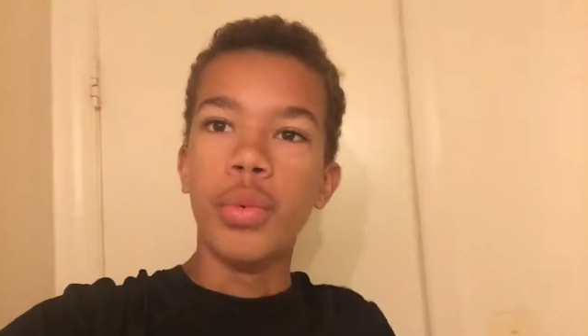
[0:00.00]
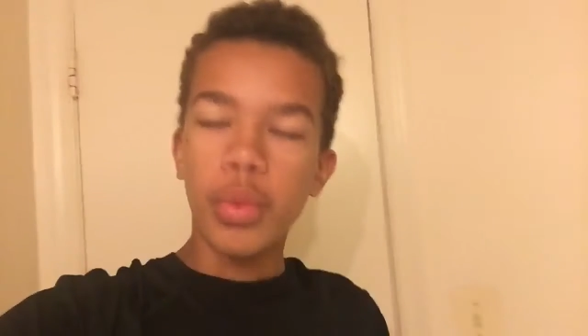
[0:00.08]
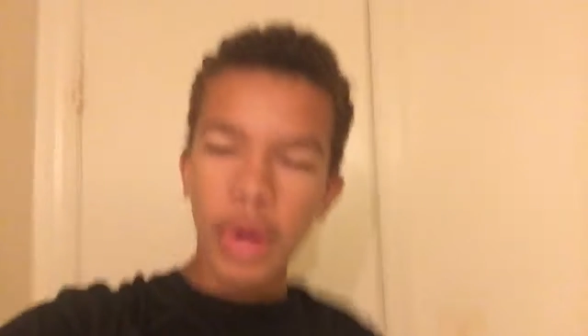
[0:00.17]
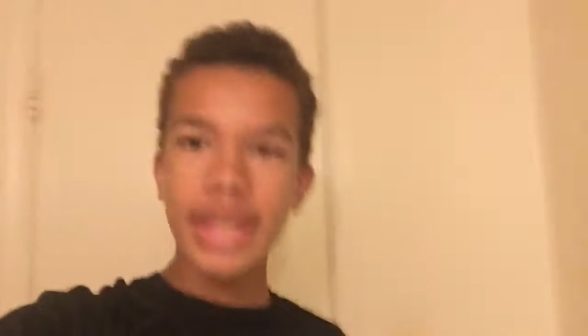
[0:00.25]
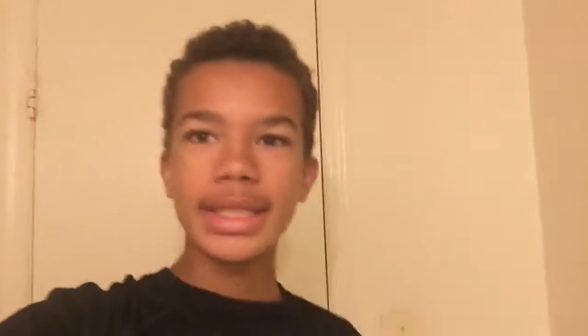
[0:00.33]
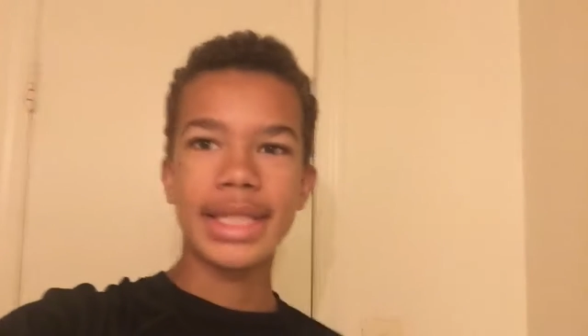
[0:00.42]

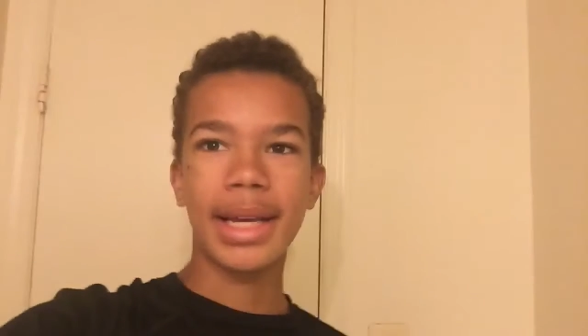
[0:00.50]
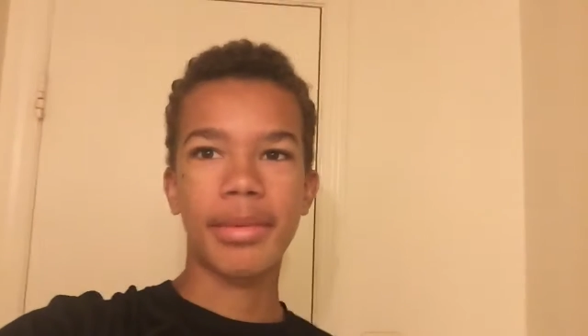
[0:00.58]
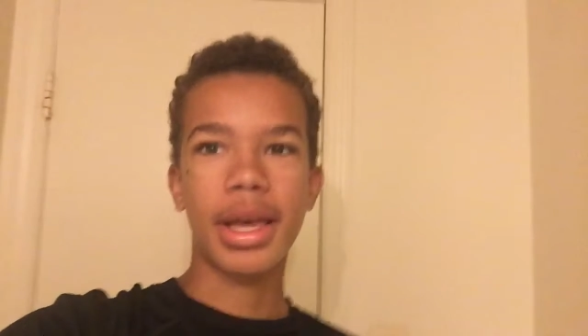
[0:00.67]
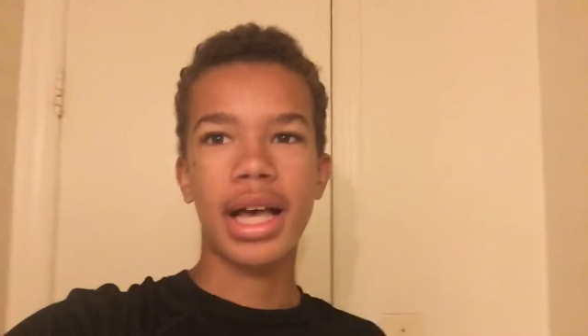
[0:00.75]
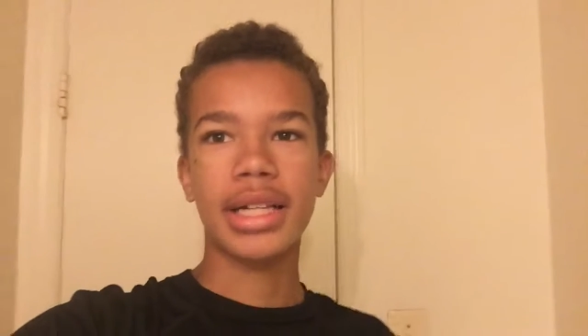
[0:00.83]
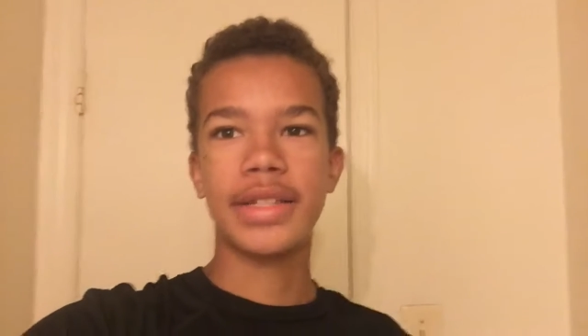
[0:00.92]
What is
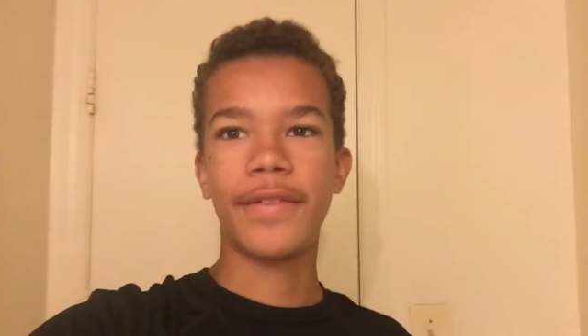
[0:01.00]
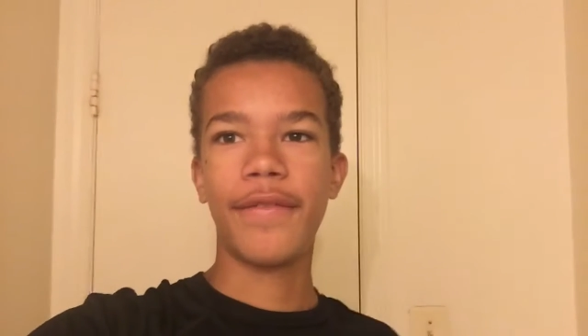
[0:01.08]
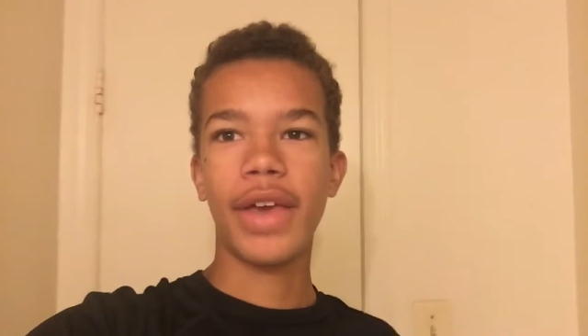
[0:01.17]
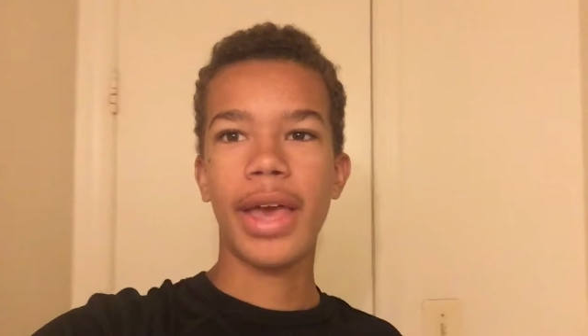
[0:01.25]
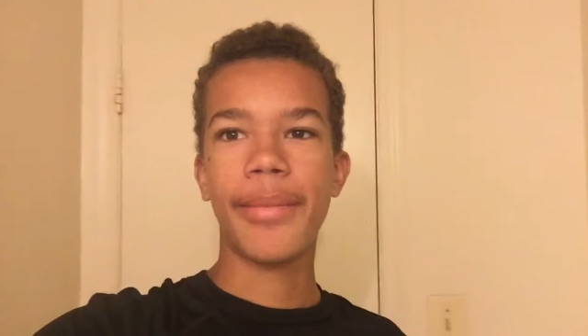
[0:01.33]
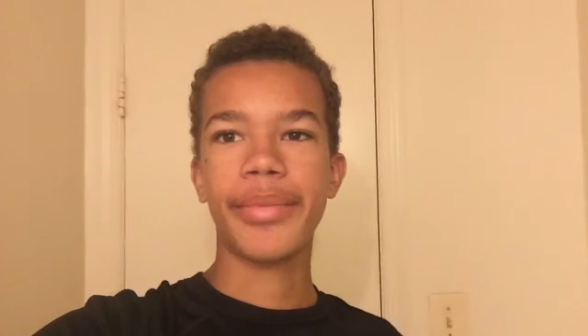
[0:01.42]
up, Costa
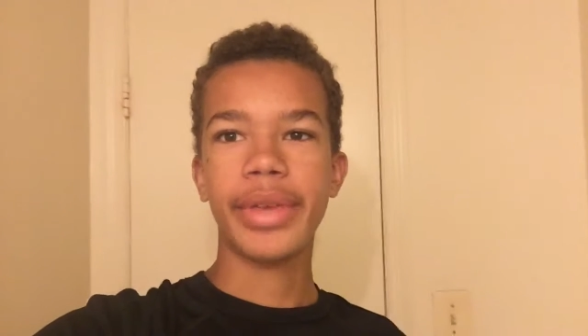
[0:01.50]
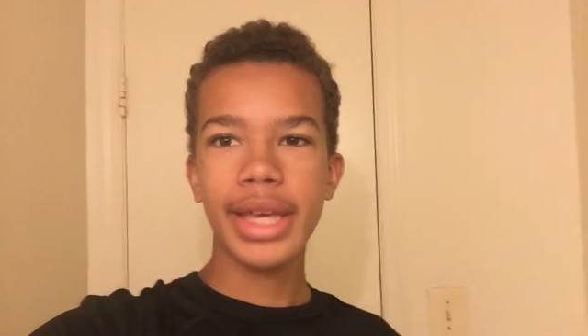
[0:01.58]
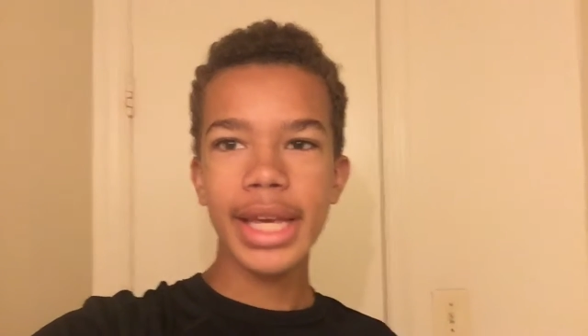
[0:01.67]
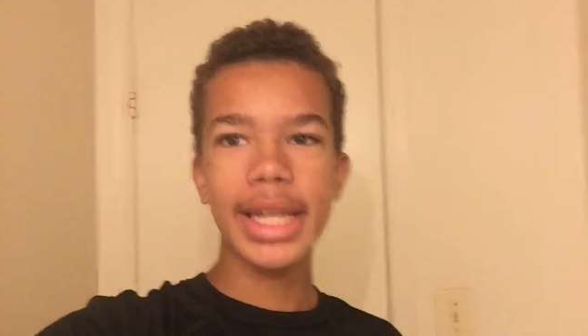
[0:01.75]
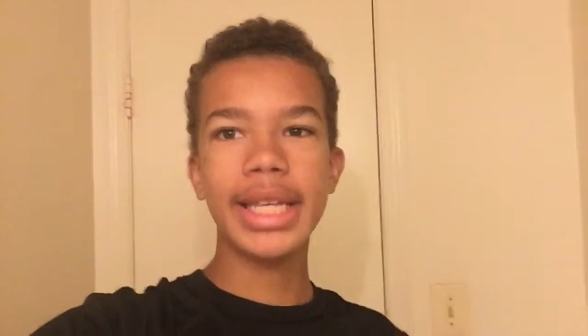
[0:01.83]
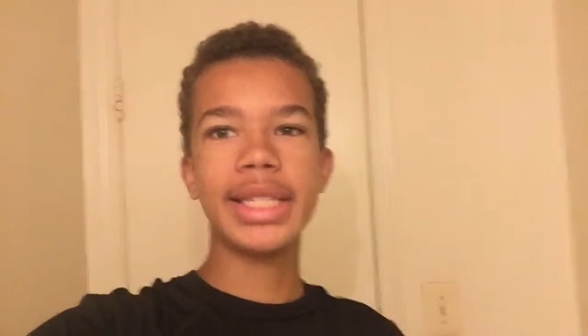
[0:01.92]
fam?
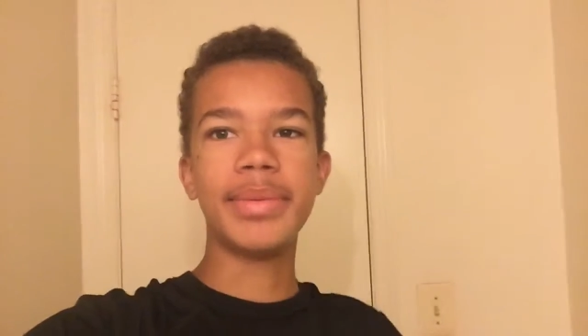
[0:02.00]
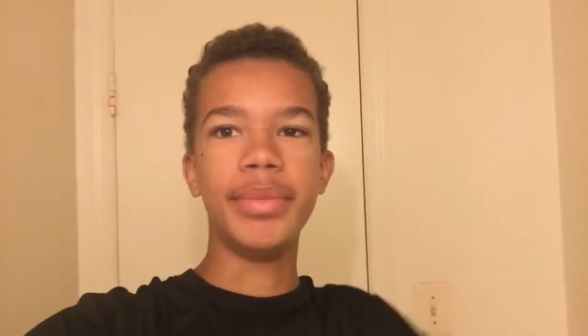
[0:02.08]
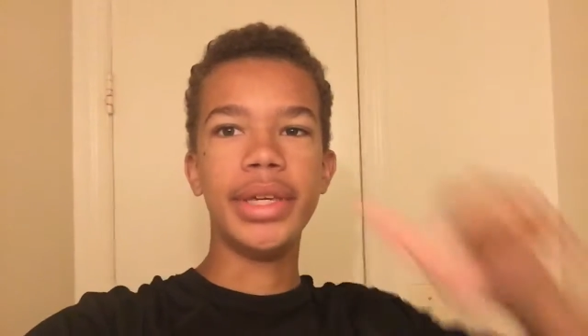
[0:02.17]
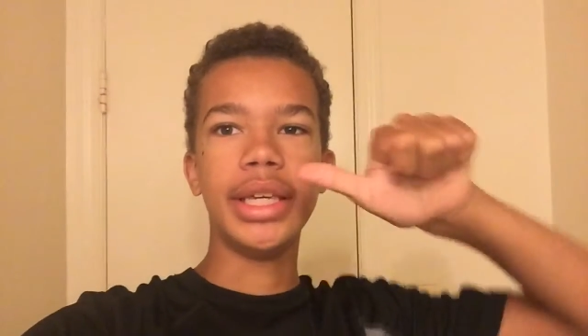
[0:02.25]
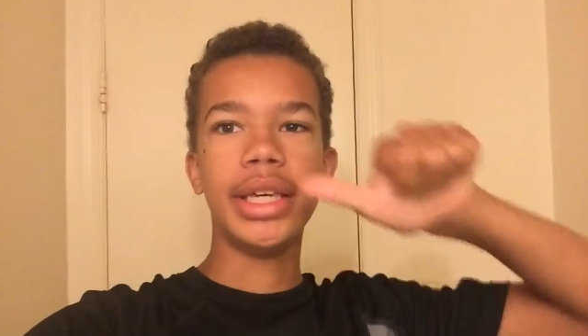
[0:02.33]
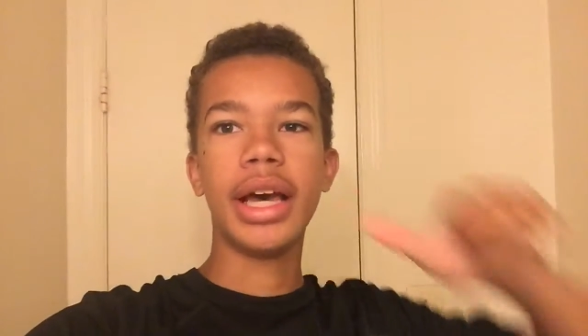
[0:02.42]
It is
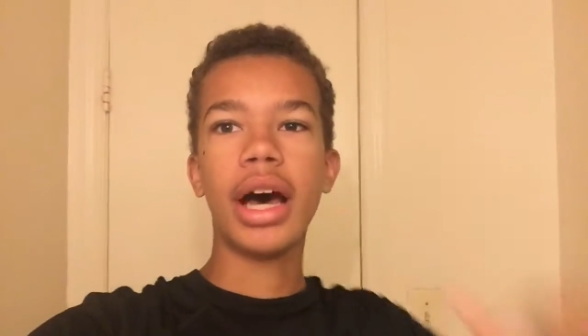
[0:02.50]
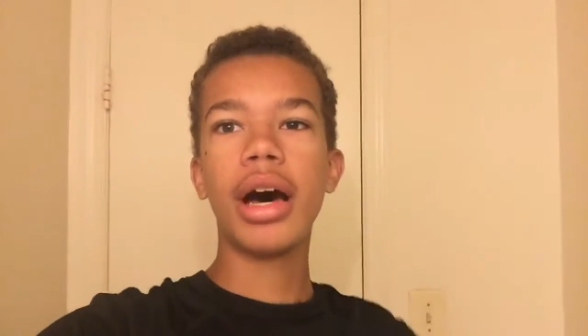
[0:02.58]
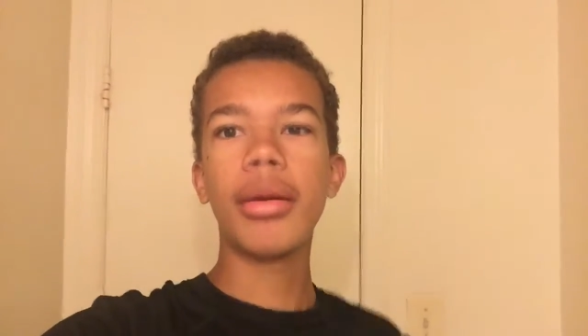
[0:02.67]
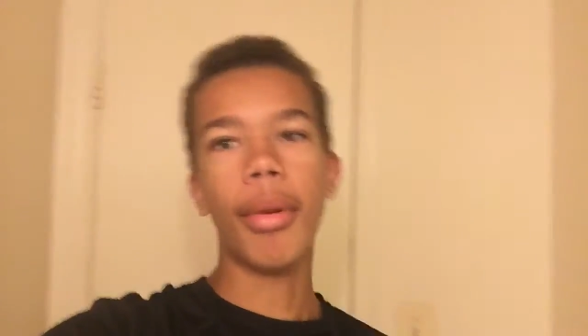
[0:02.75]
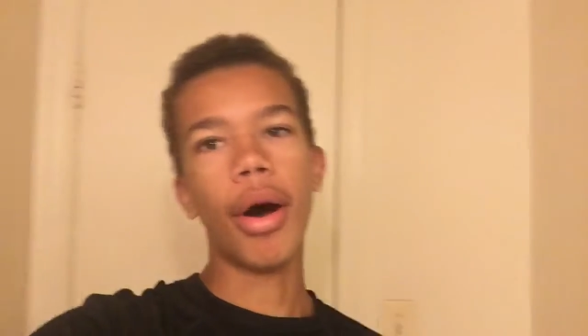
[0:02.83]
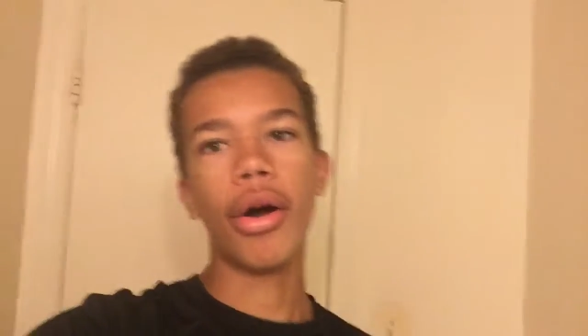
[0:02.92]
me,
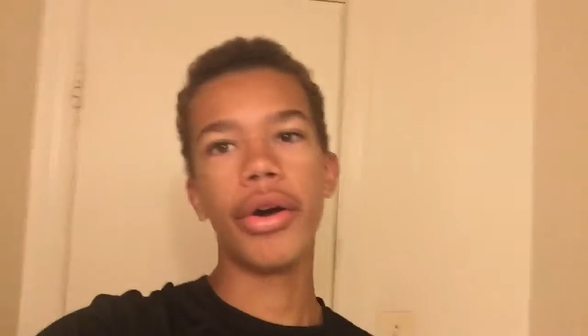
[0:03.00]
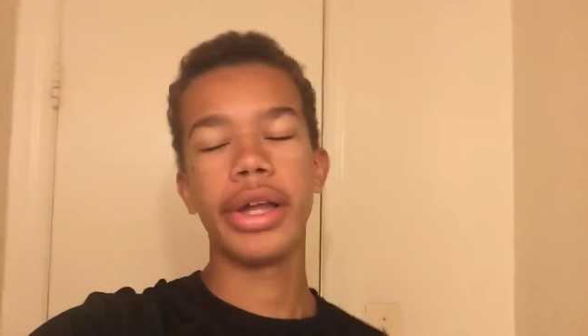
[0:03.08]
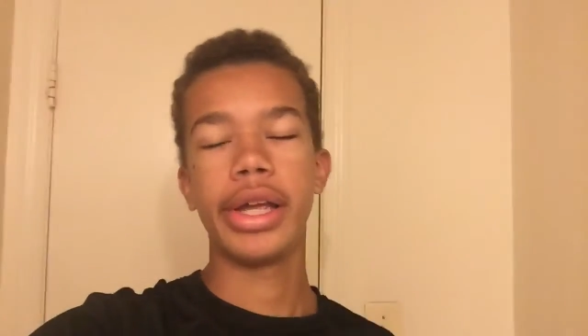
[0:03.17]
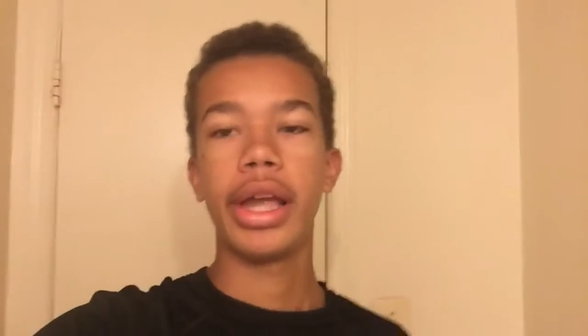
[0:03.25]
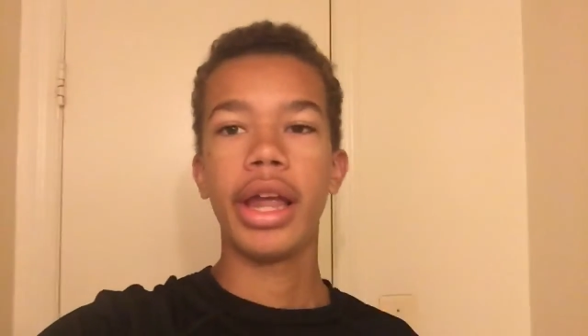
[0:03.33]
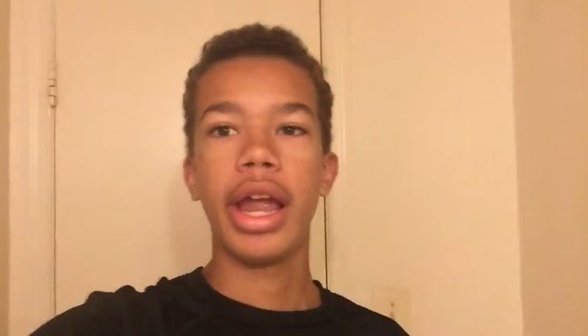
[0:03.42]
Amari.